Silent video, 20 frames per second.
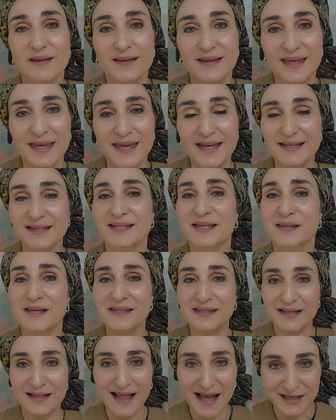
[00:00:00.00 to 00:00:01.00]
kids in this
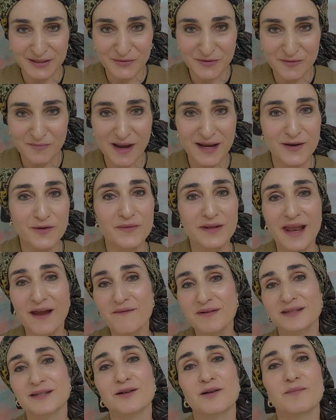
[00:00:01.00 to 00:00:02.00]
classroom, I know that every
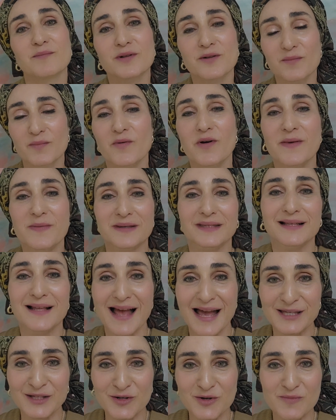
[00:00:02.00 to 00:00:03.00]
single little boy in this
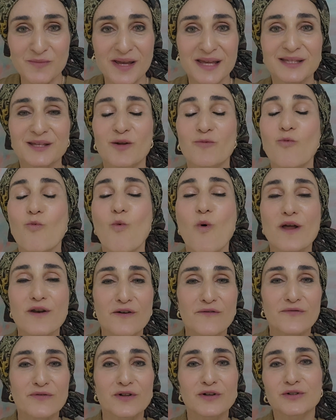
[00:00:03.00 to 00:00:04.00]
classroom is a
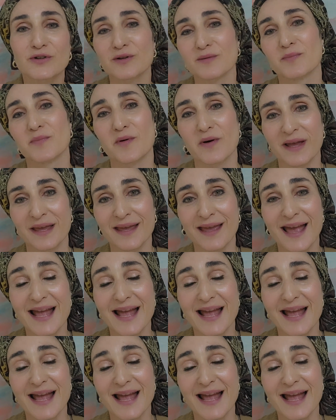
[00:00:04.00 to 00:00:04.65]
wonderful, good boy.